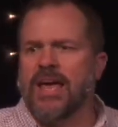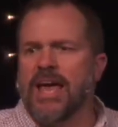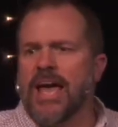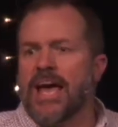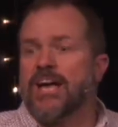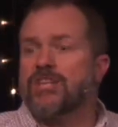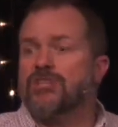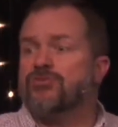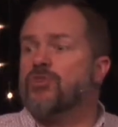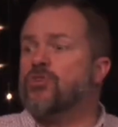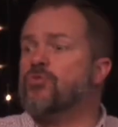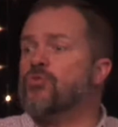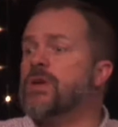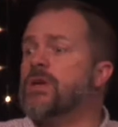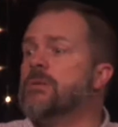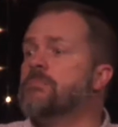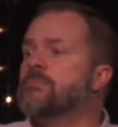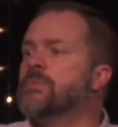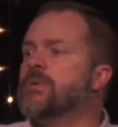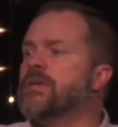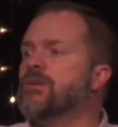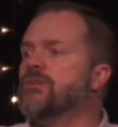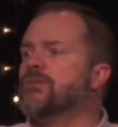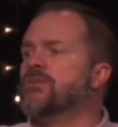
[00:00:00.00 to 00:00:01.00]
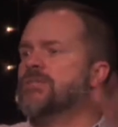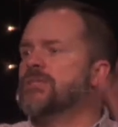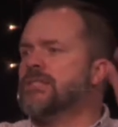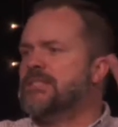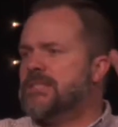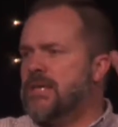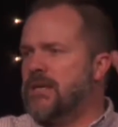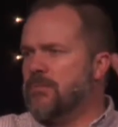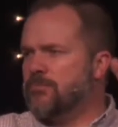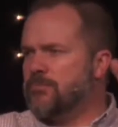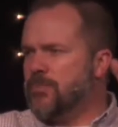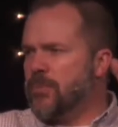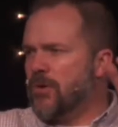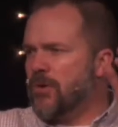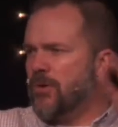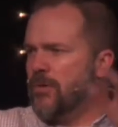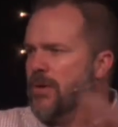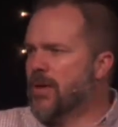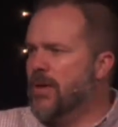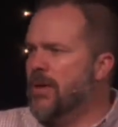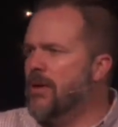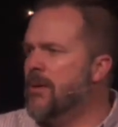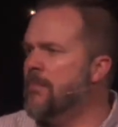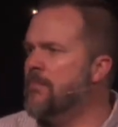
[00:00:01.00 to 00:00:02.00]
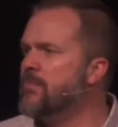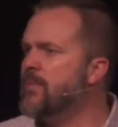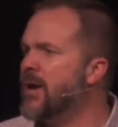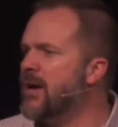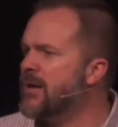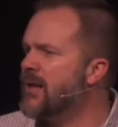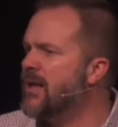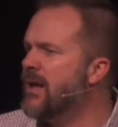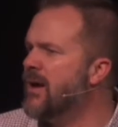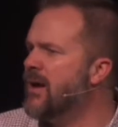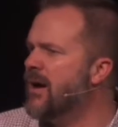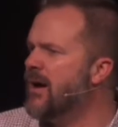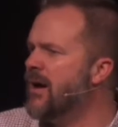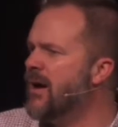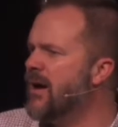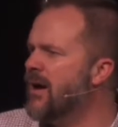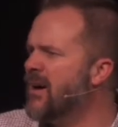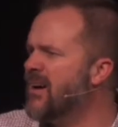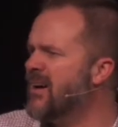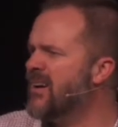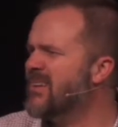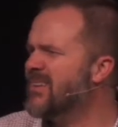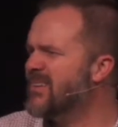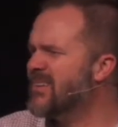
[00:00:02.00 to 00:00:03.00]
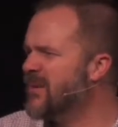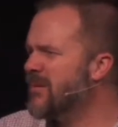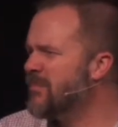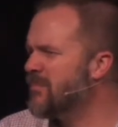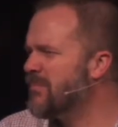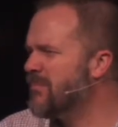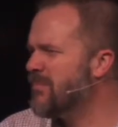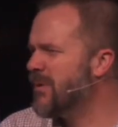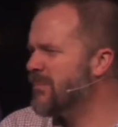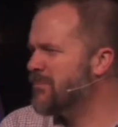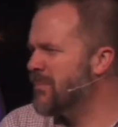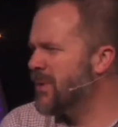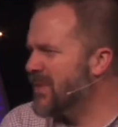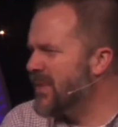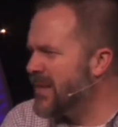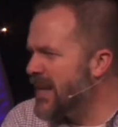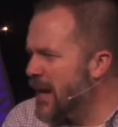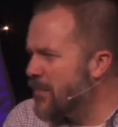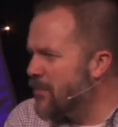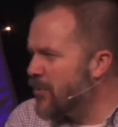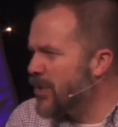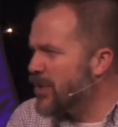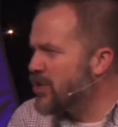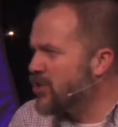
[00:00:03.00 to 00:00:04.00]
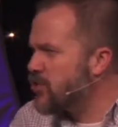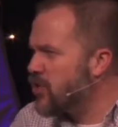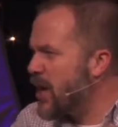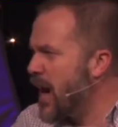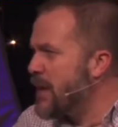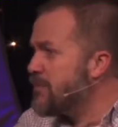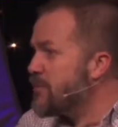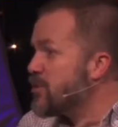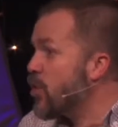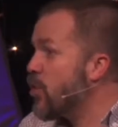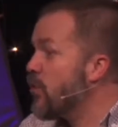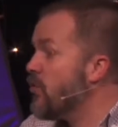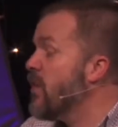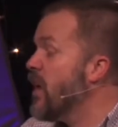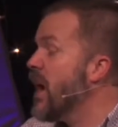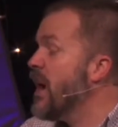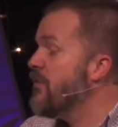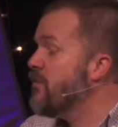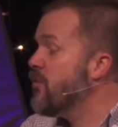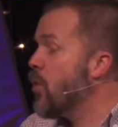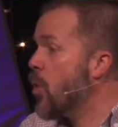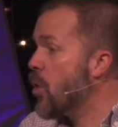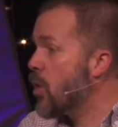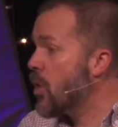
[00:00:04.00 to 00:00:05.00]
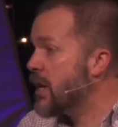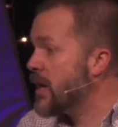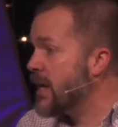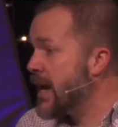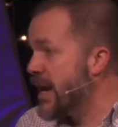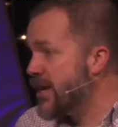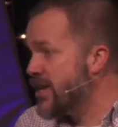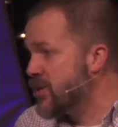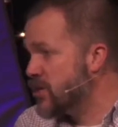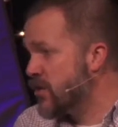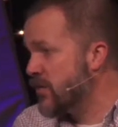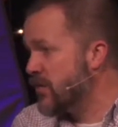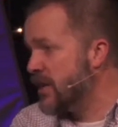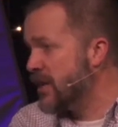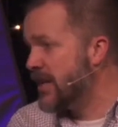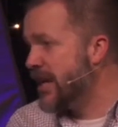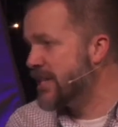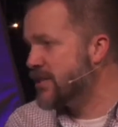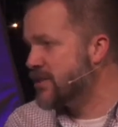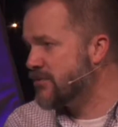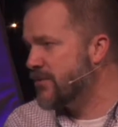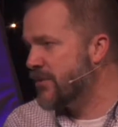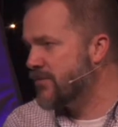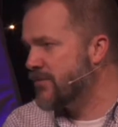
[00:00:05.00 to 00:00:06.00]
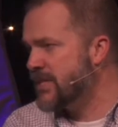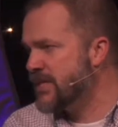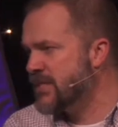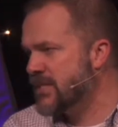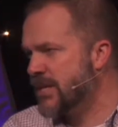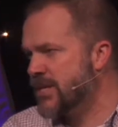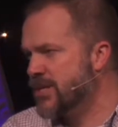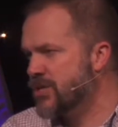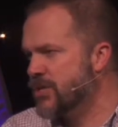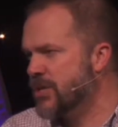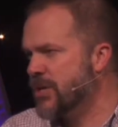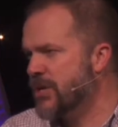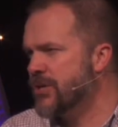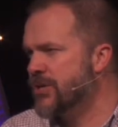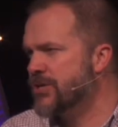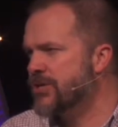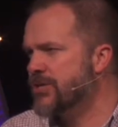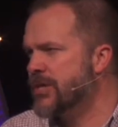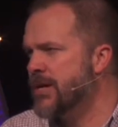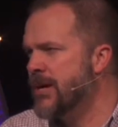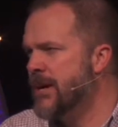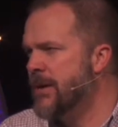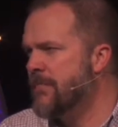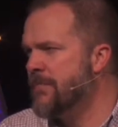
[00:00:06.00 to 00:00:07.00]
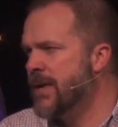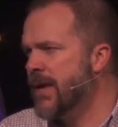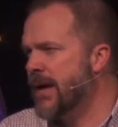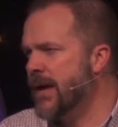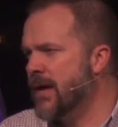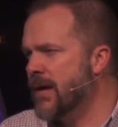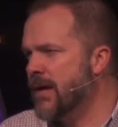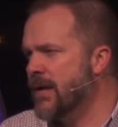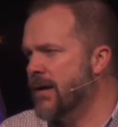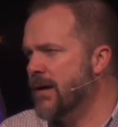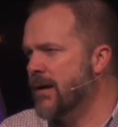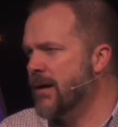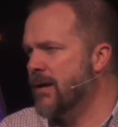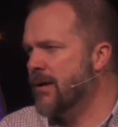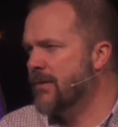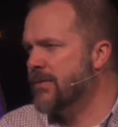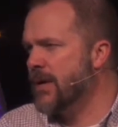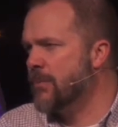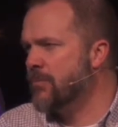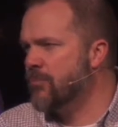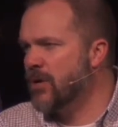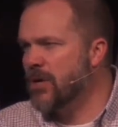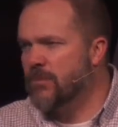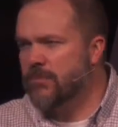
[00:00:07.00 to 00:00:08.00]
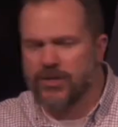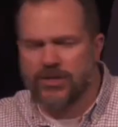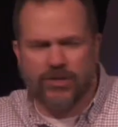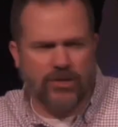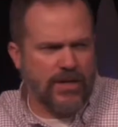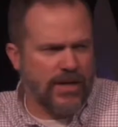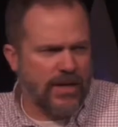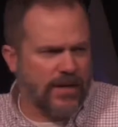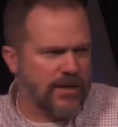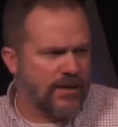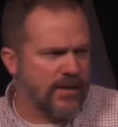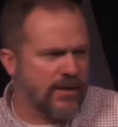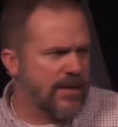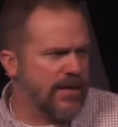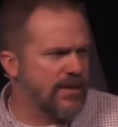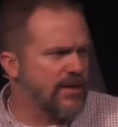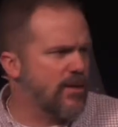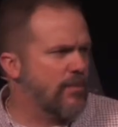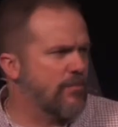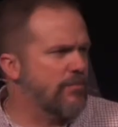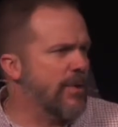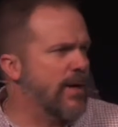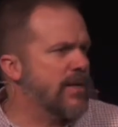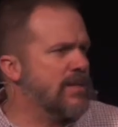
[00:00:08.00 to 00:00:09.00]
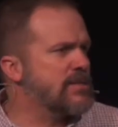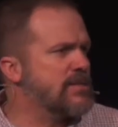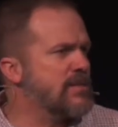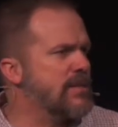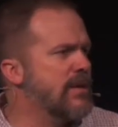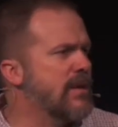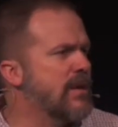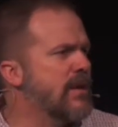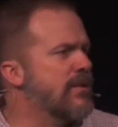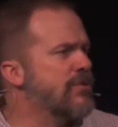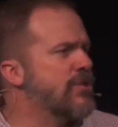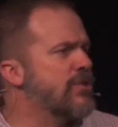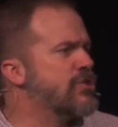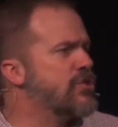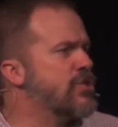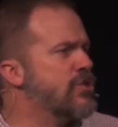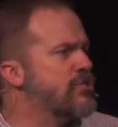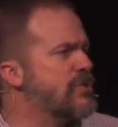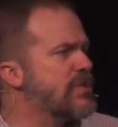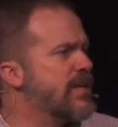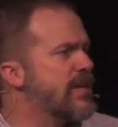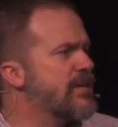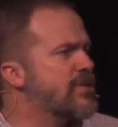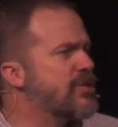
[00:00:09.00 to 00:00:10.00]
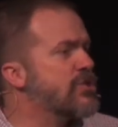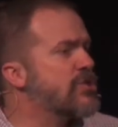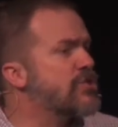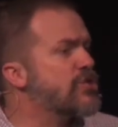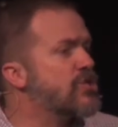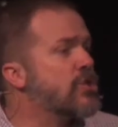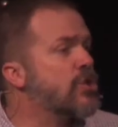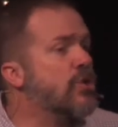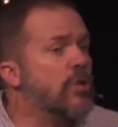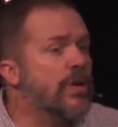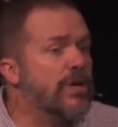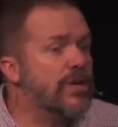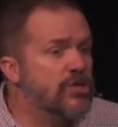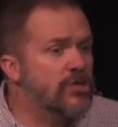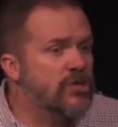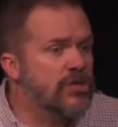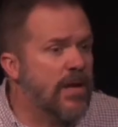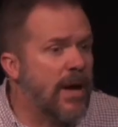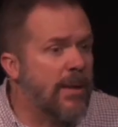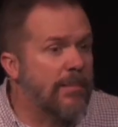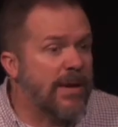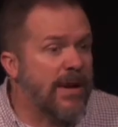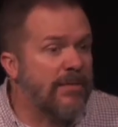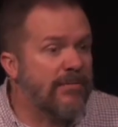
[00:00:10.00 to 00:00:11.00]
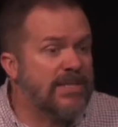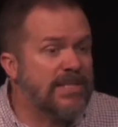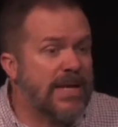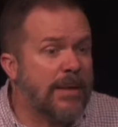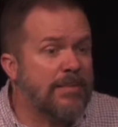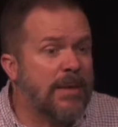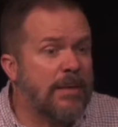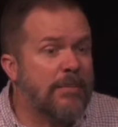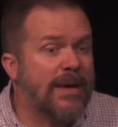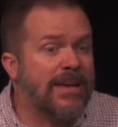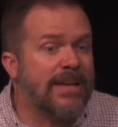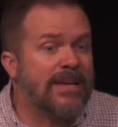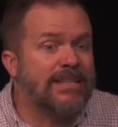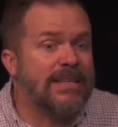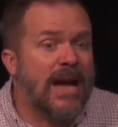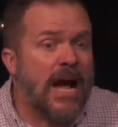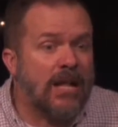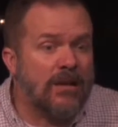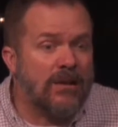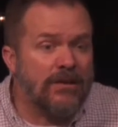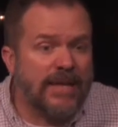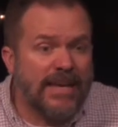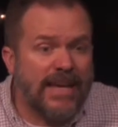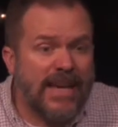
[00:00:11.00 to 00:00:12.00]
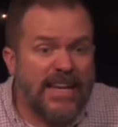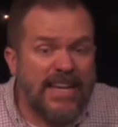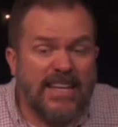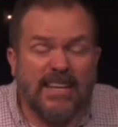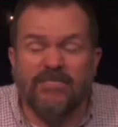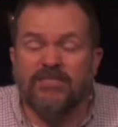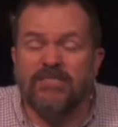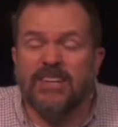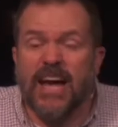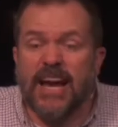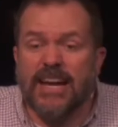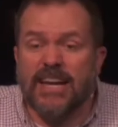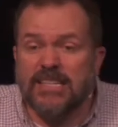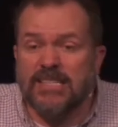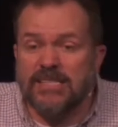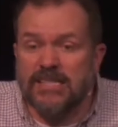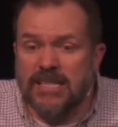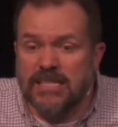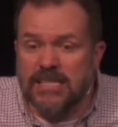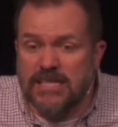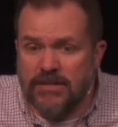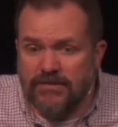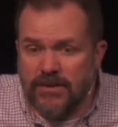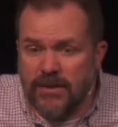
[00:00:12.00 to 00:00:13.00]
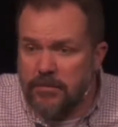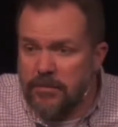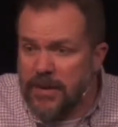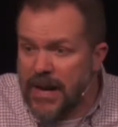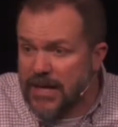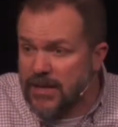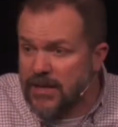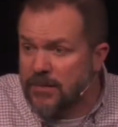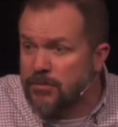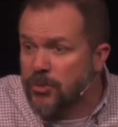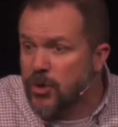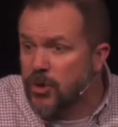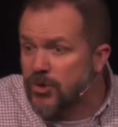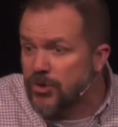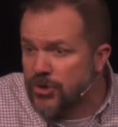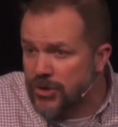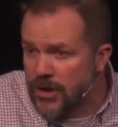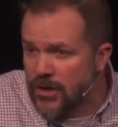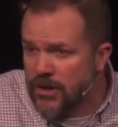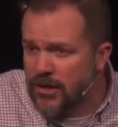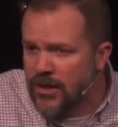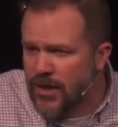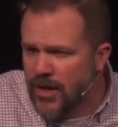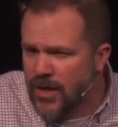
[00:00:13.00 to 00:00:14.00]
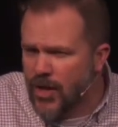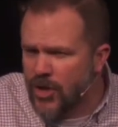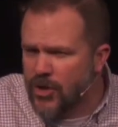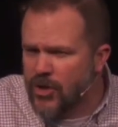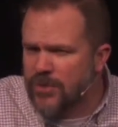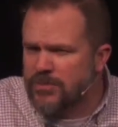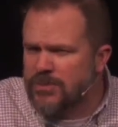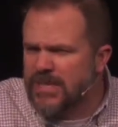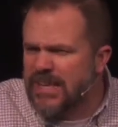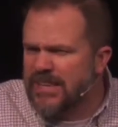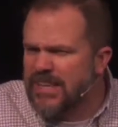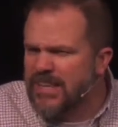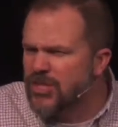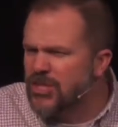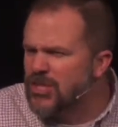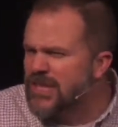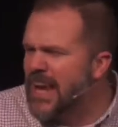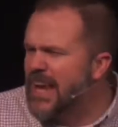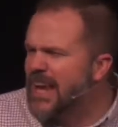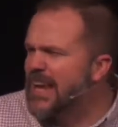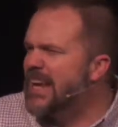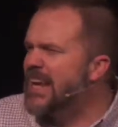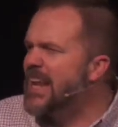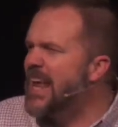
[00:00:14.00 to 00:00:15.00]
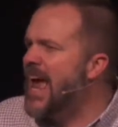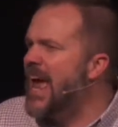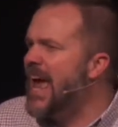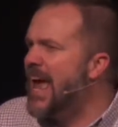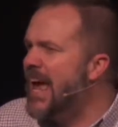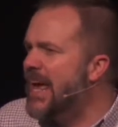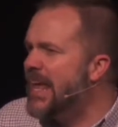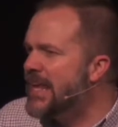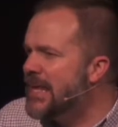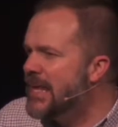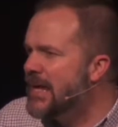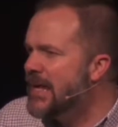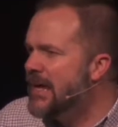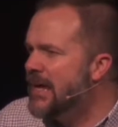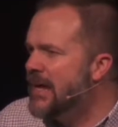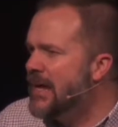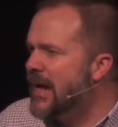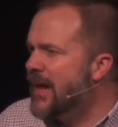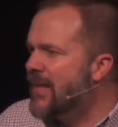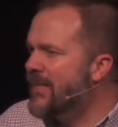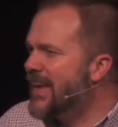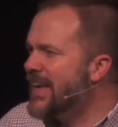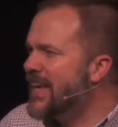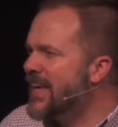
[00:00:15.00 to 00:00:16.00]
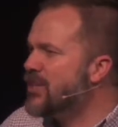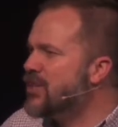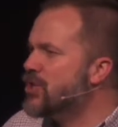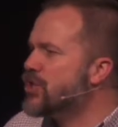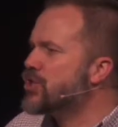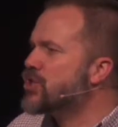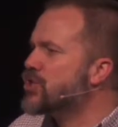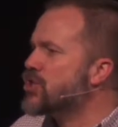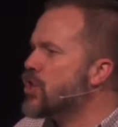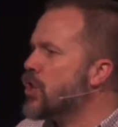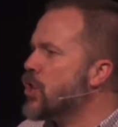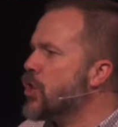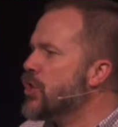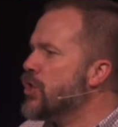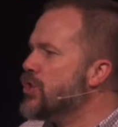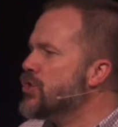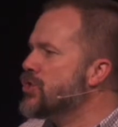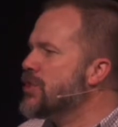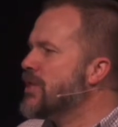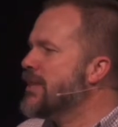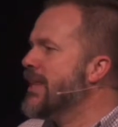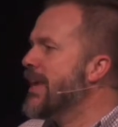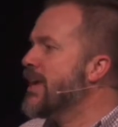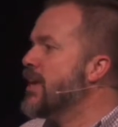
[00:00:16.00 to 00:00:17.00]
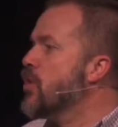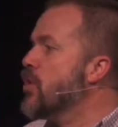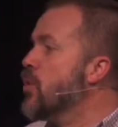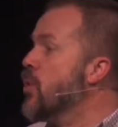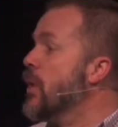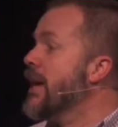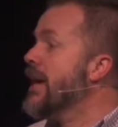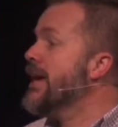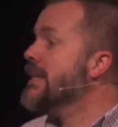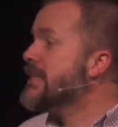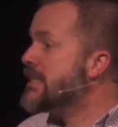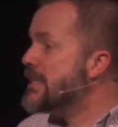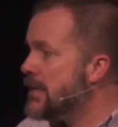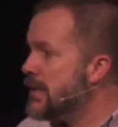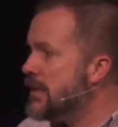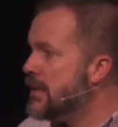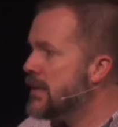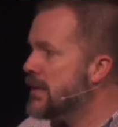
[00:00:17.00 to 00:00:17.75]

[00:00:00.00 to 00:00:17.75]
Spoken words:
Ezra rebuilds the temple, but the neighboring tribes have organized over the last 56 years, and they pretty much kick their butts. The Jews get discouraged. I mean, every time they make $1, they got to give 90 cents of it back to Persia. You know what I'm saying? They just can't get ahead, and they get discouraged, and they quit.